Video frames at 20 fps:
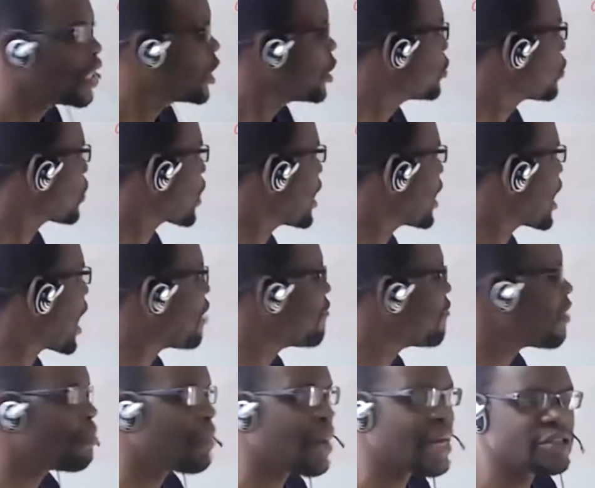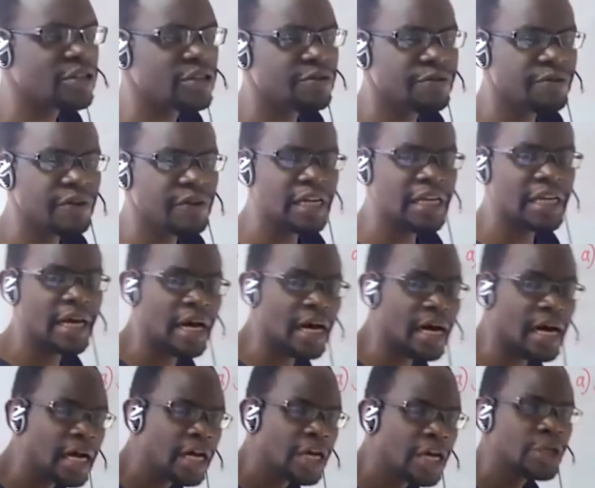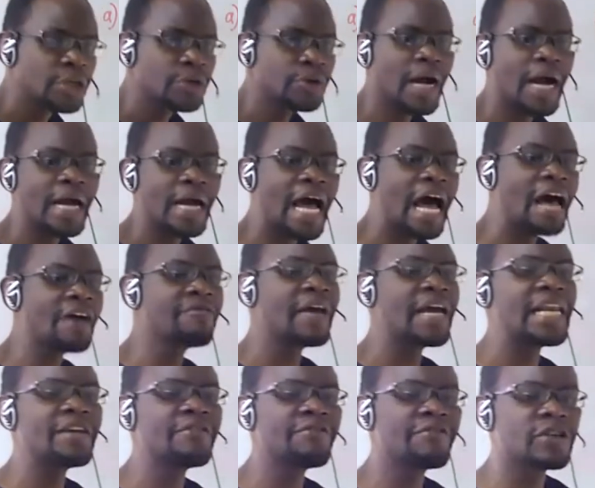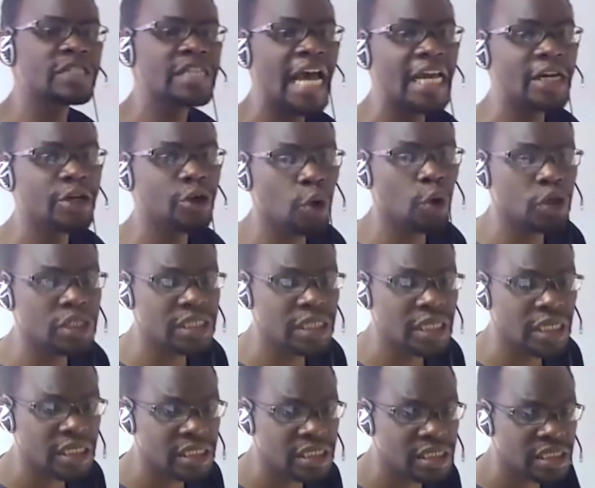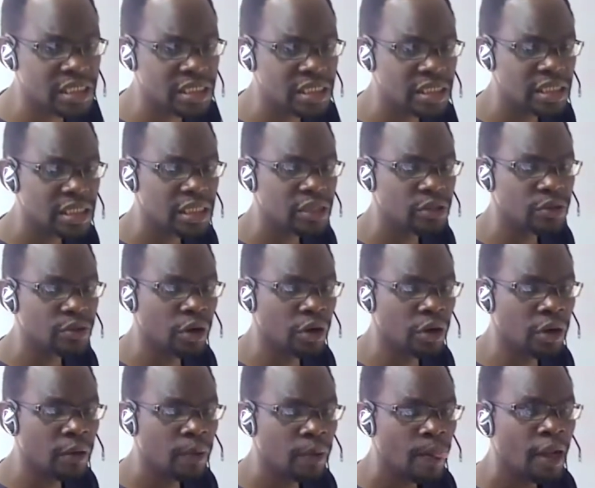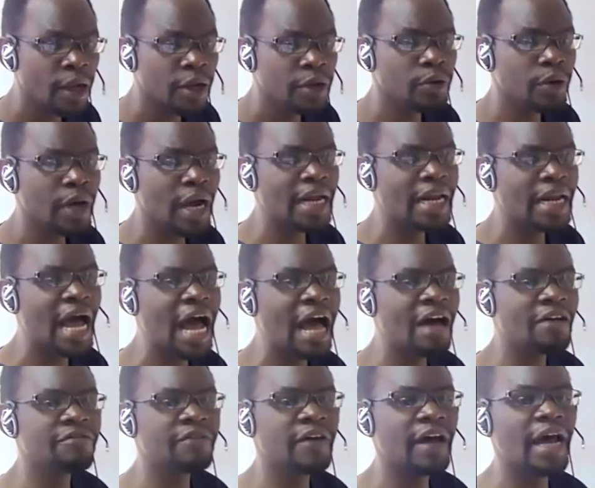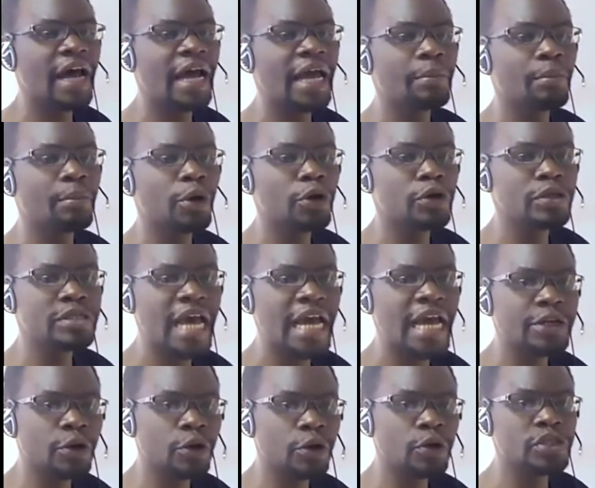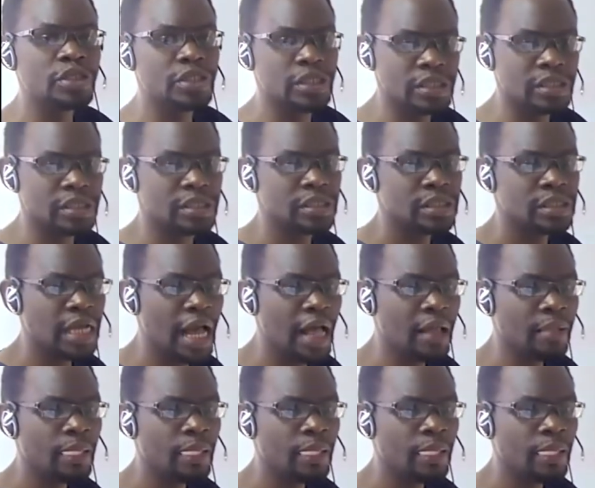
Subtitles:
you can have a basophilia, you can have a lymphocytosis, you can have a monocytosis, yeah.